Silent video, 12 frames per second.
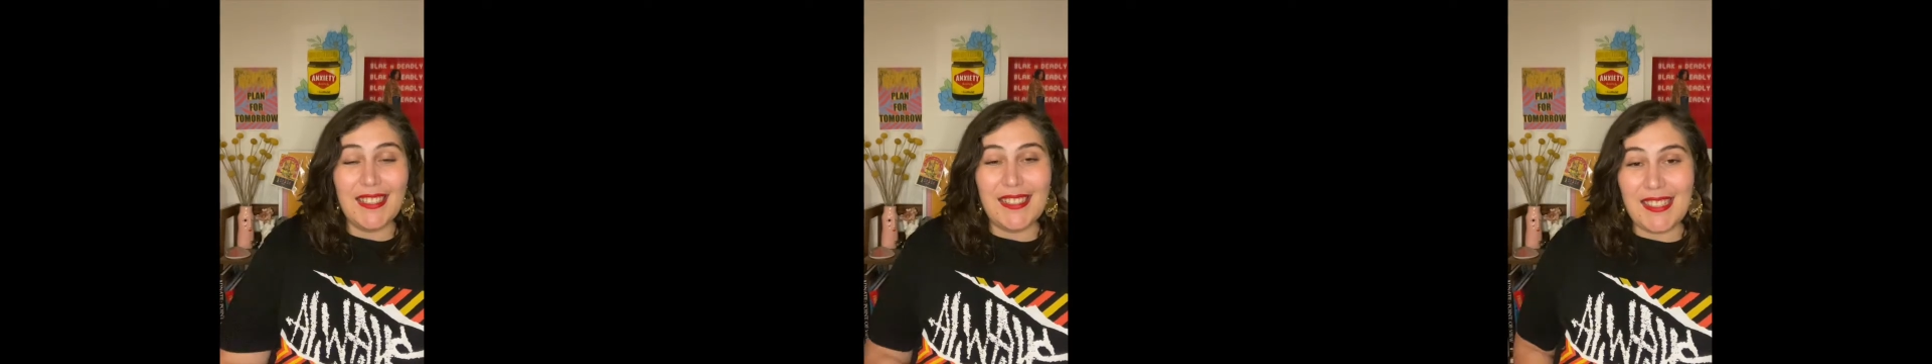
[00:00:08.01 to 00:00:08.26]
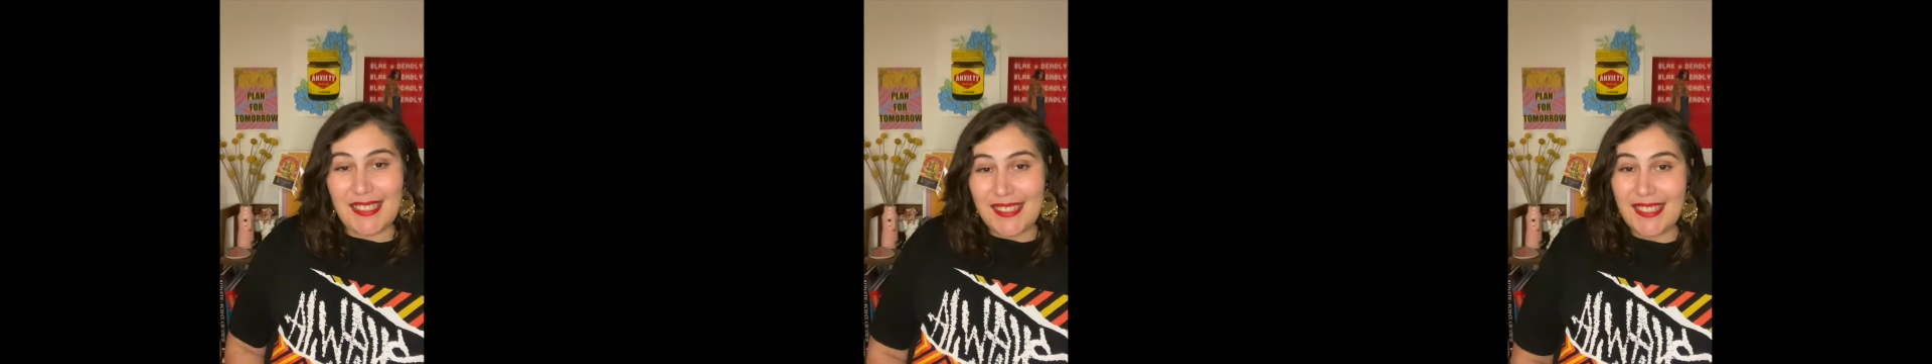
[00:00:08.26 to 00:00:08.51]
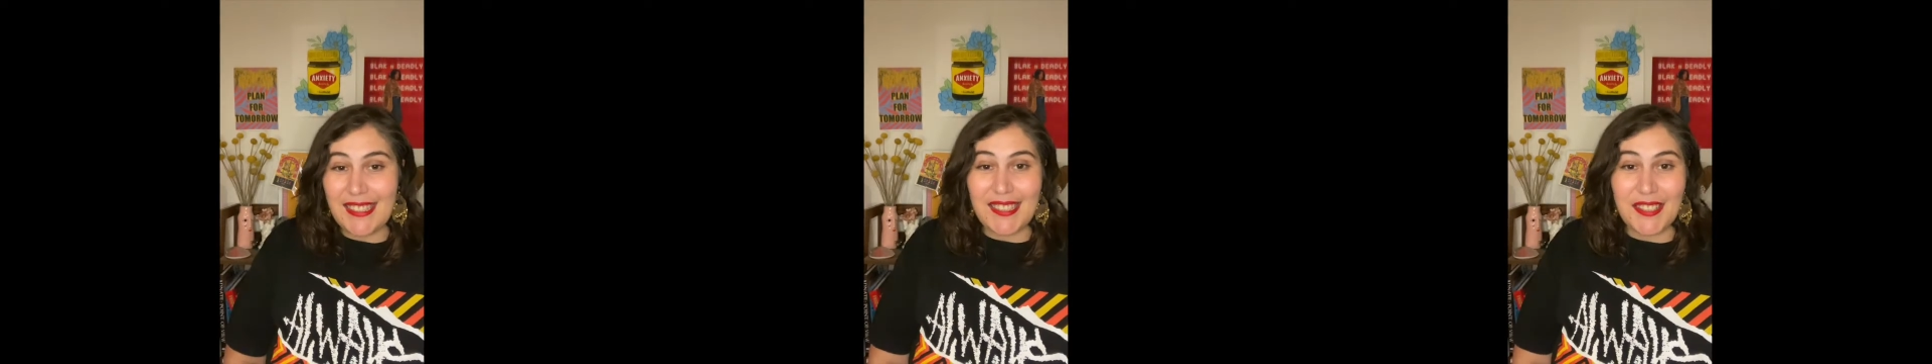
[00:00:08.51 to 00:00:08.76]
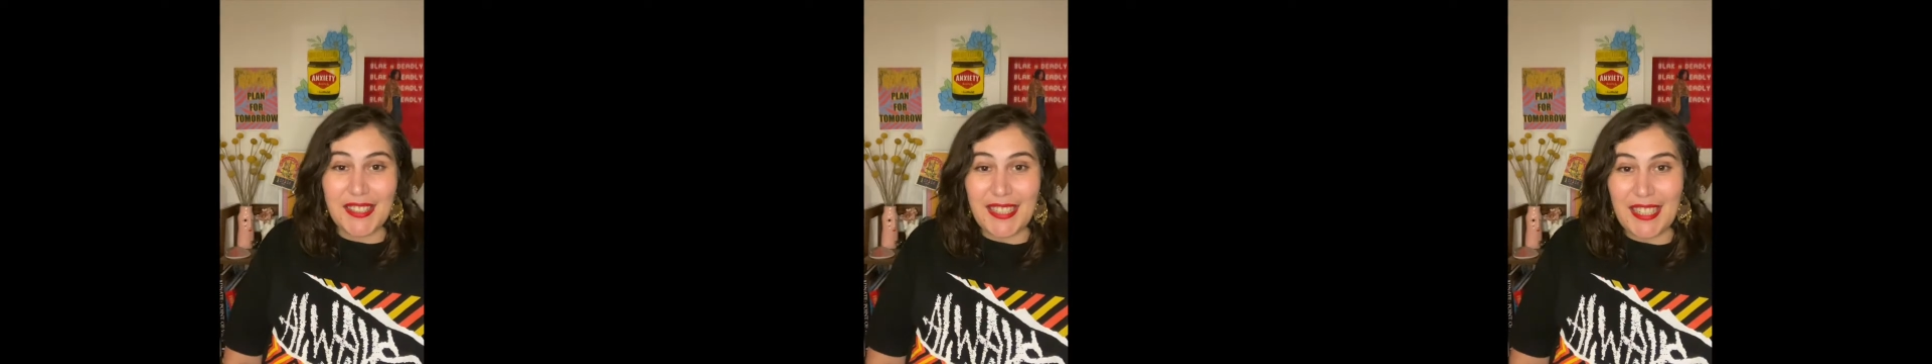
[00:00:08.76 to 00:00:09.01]
This year's
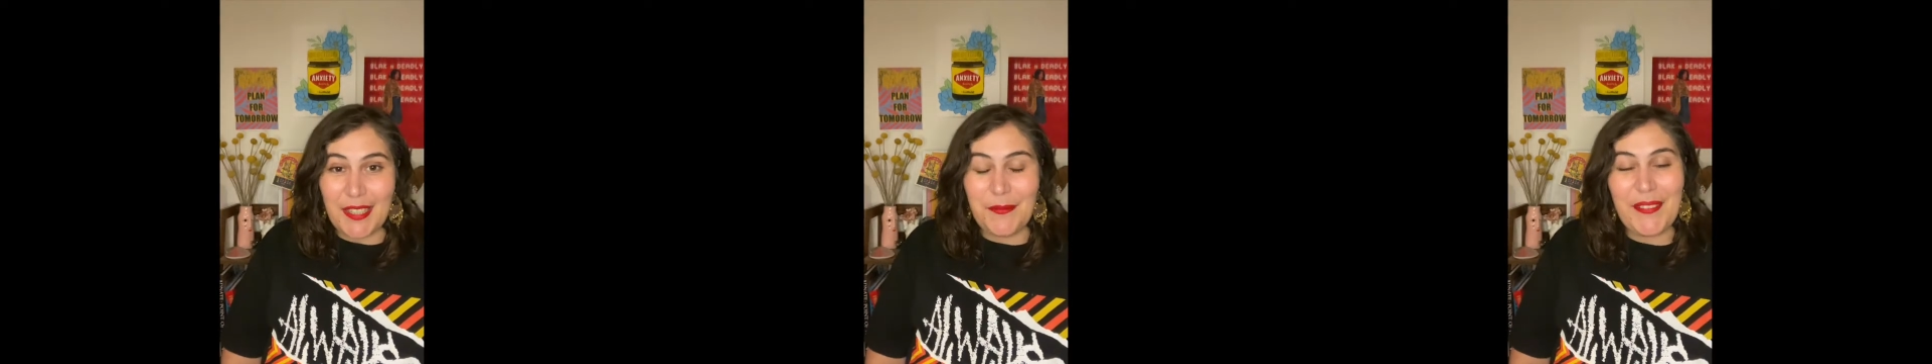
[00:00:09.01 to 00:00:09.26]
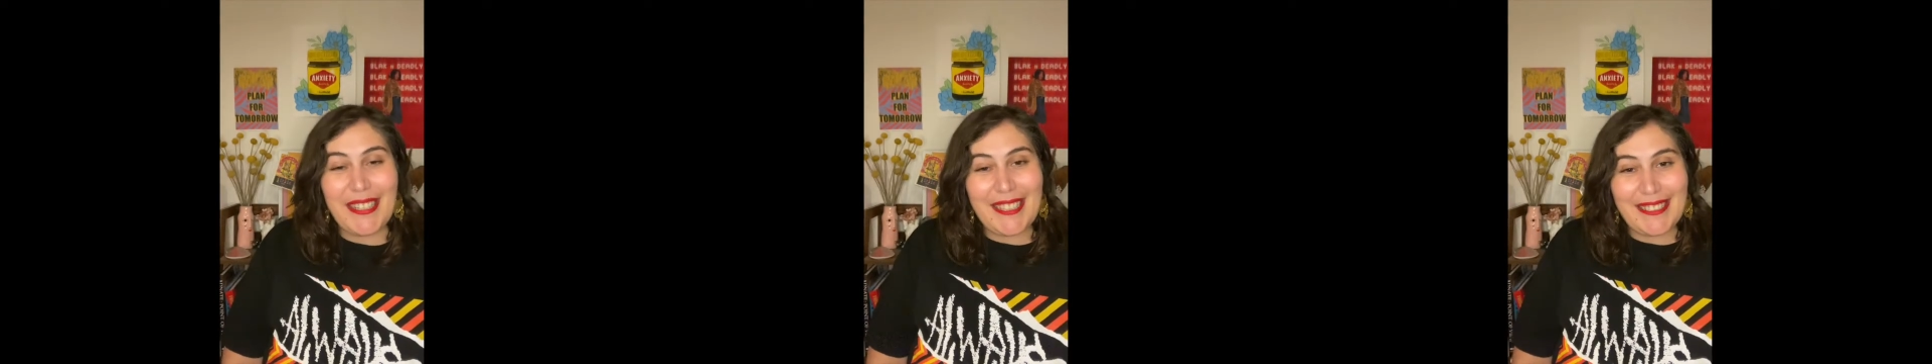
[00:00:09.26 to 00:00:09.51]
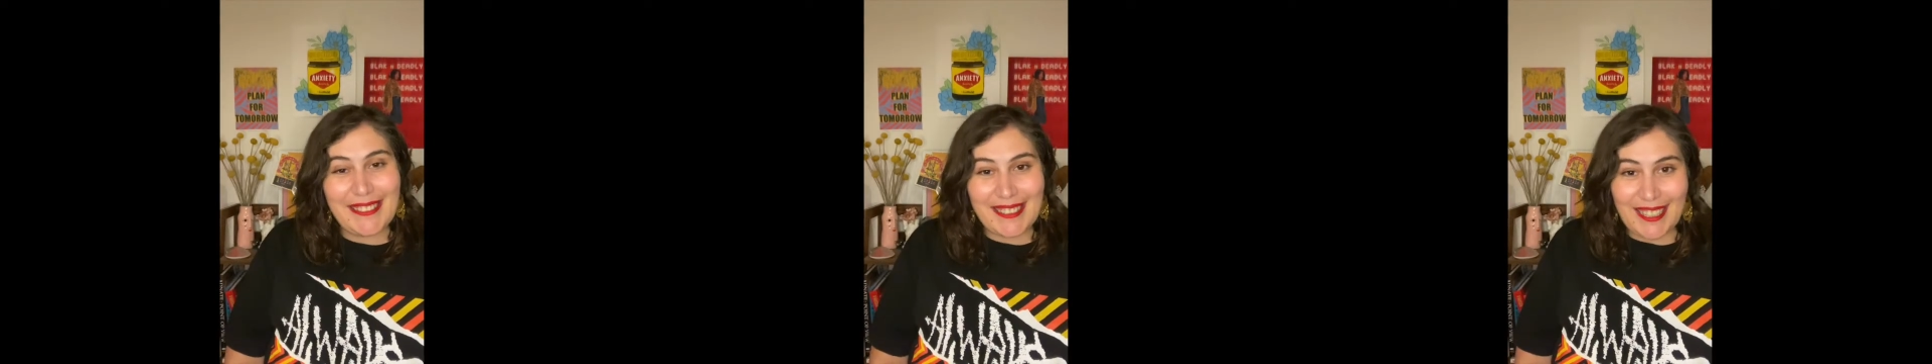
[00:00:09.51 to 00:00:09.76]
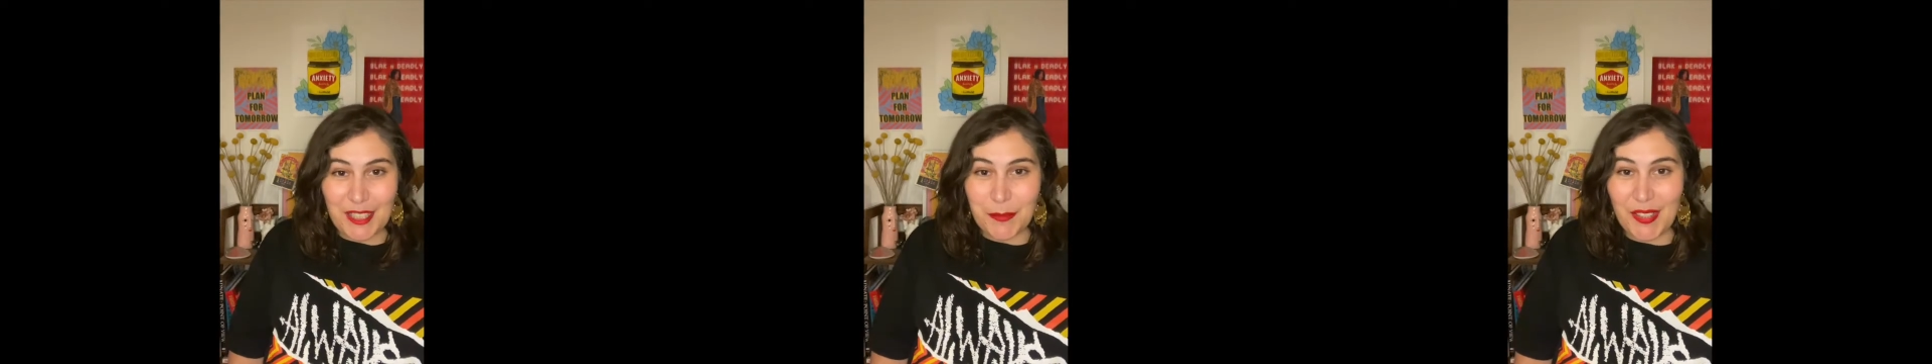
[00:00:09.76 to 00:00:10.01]
theme is
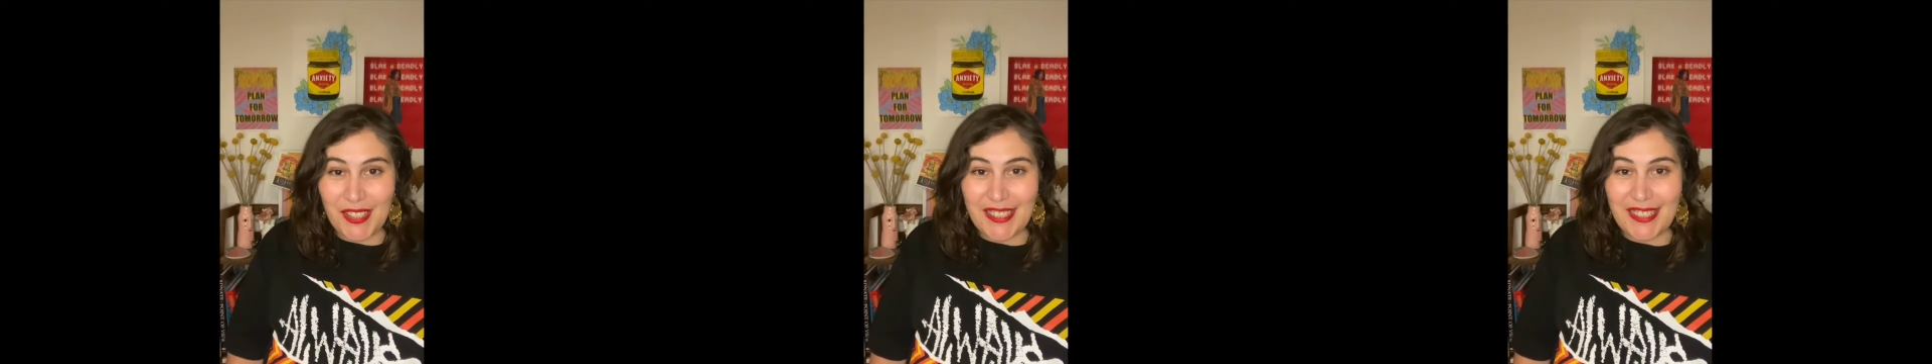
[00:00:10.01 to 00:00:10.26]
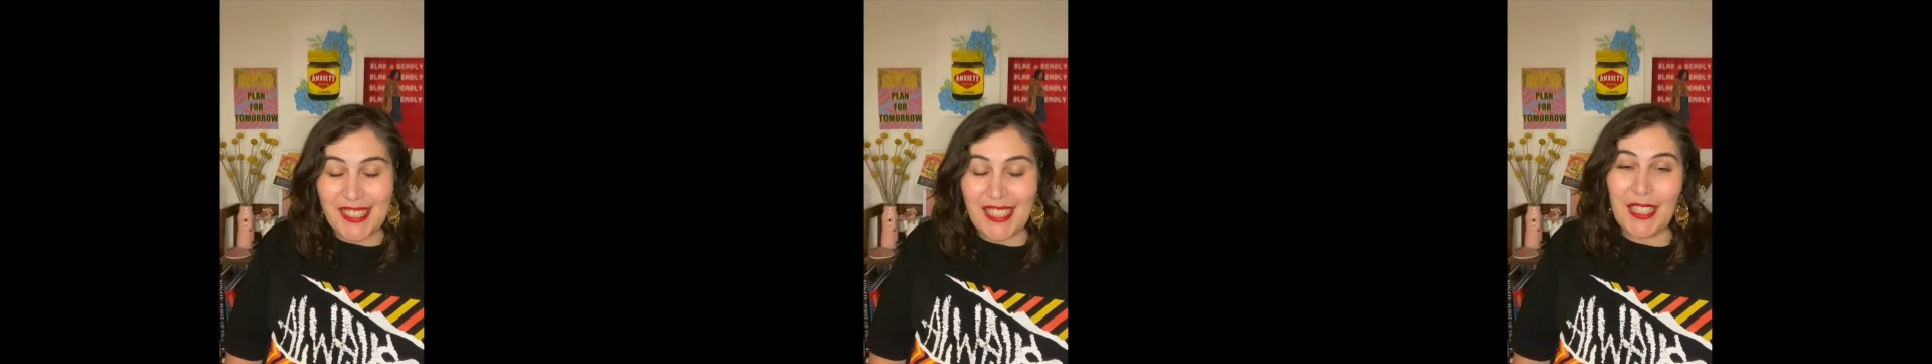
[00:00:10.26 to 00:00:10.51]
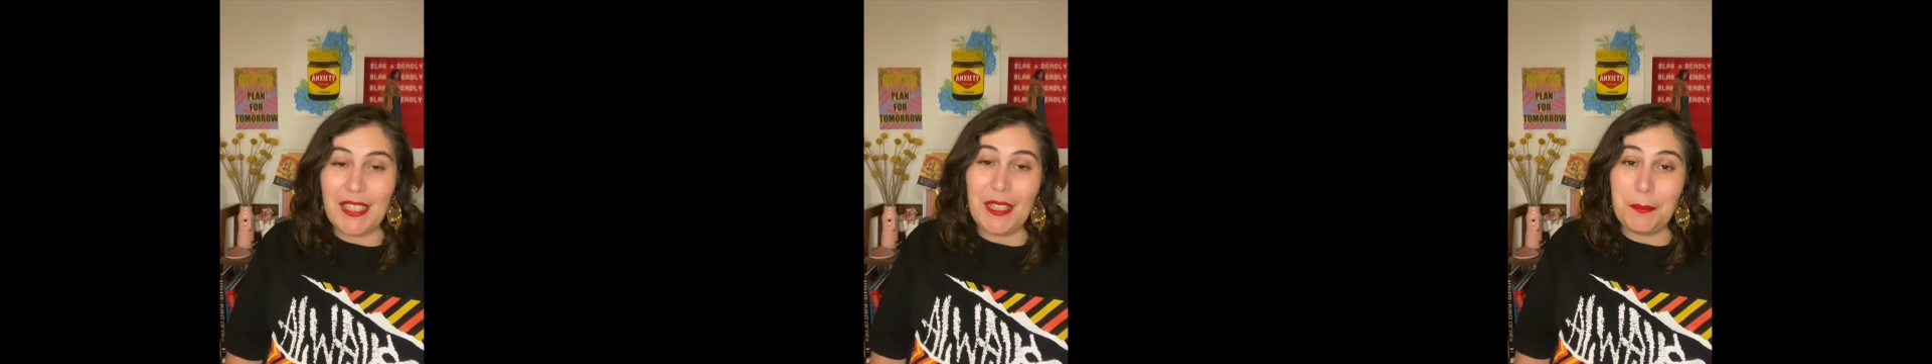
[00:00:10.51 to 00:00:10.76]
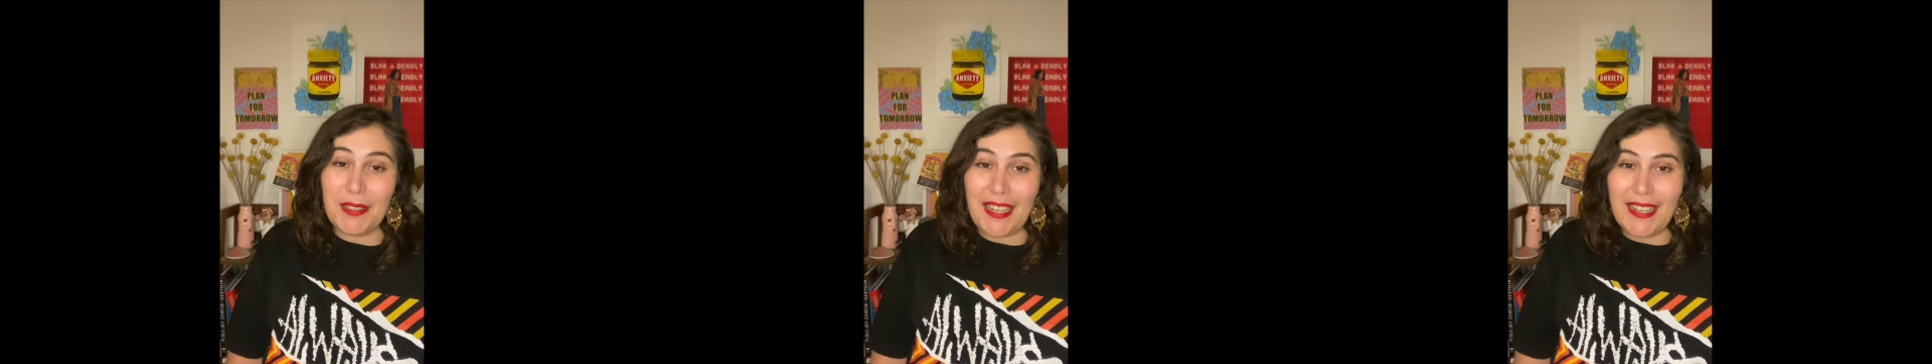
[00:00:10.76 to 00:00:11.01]
Unapologetically
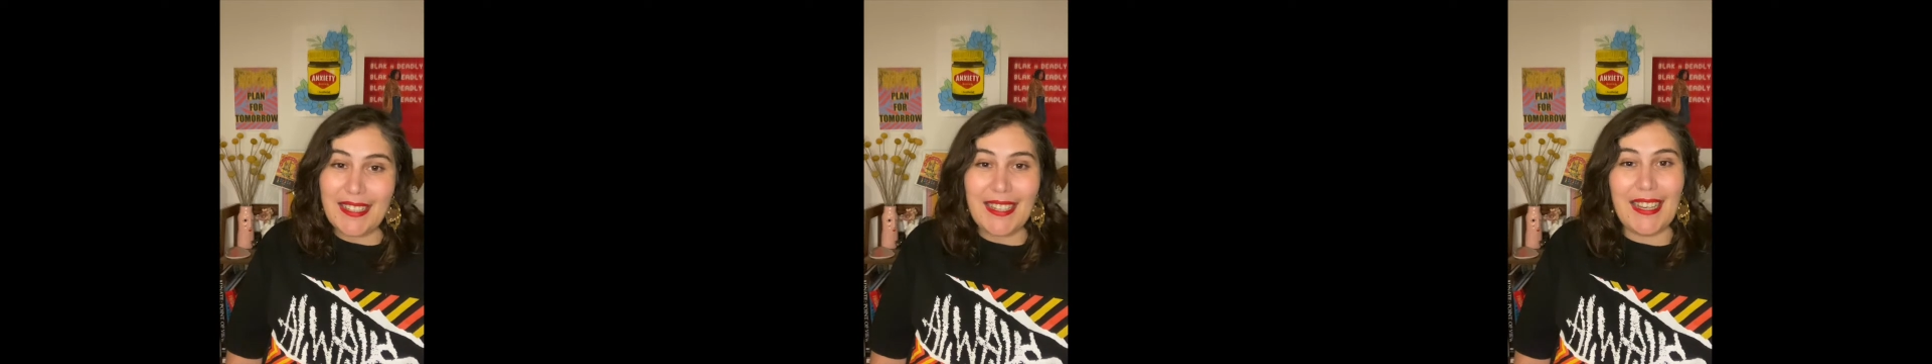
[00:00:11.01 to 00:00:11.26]
Blak,